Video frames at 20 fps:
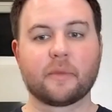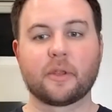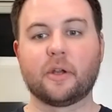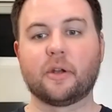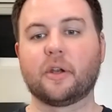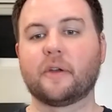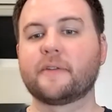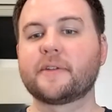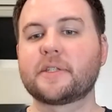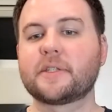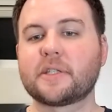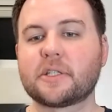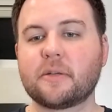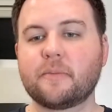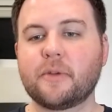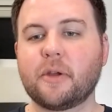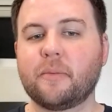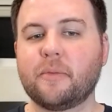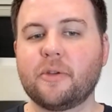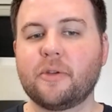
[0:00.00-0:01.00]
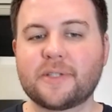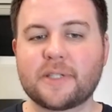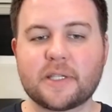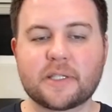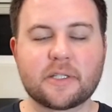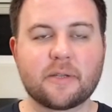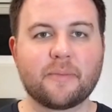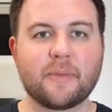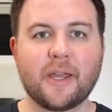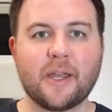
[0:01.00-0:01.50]
your nervous system, your immune
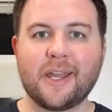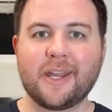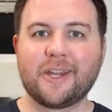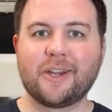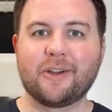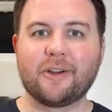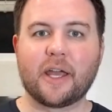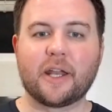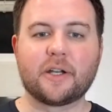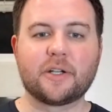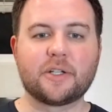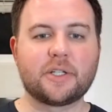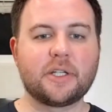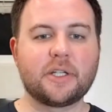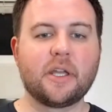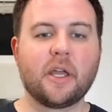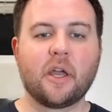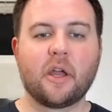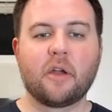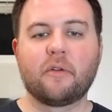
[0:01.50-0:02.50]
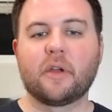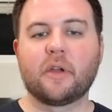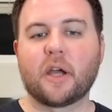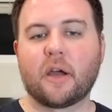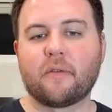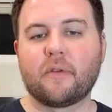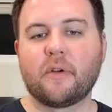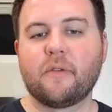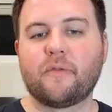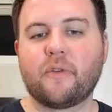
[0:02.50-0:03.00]
system, your energy,
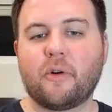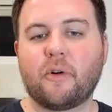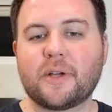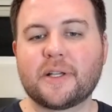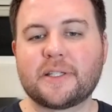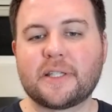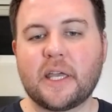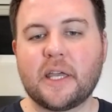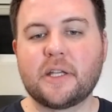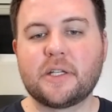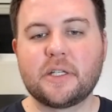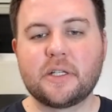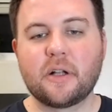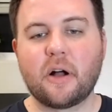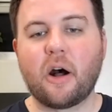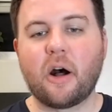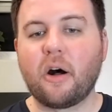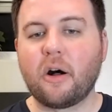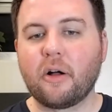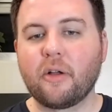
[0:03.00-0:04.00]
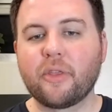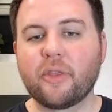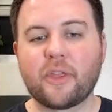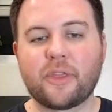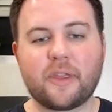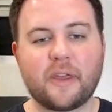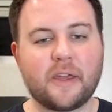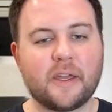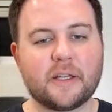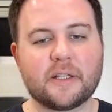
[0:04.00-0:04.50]
recovery, focus, aging, all the
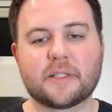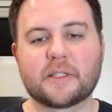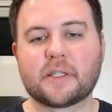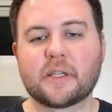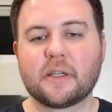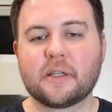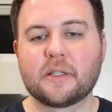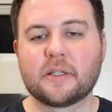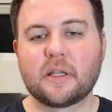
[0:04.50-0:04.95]
things.